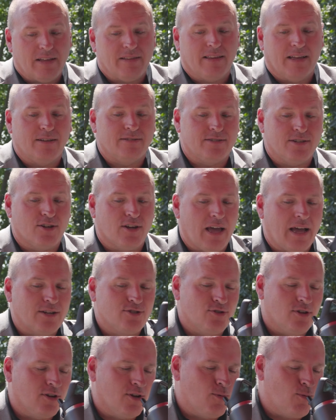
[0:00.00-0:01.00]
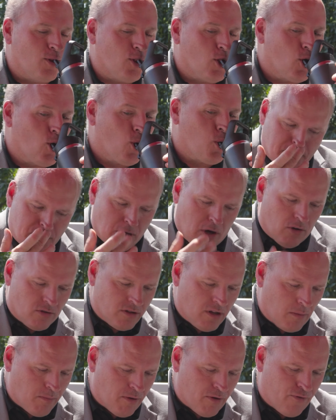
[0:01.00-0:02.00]
That's a, actually a good one. So
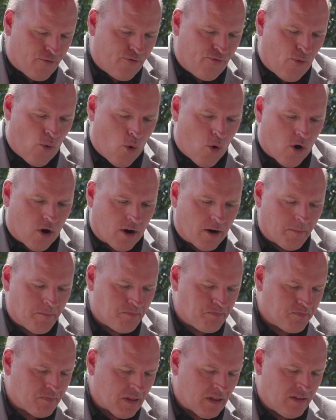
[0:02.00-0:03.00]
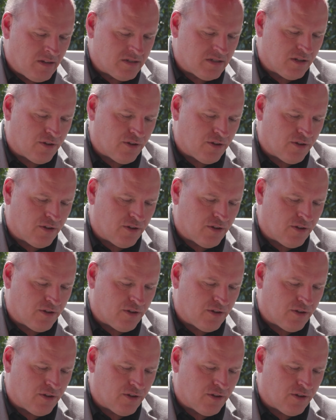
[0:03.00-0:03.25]
number four, this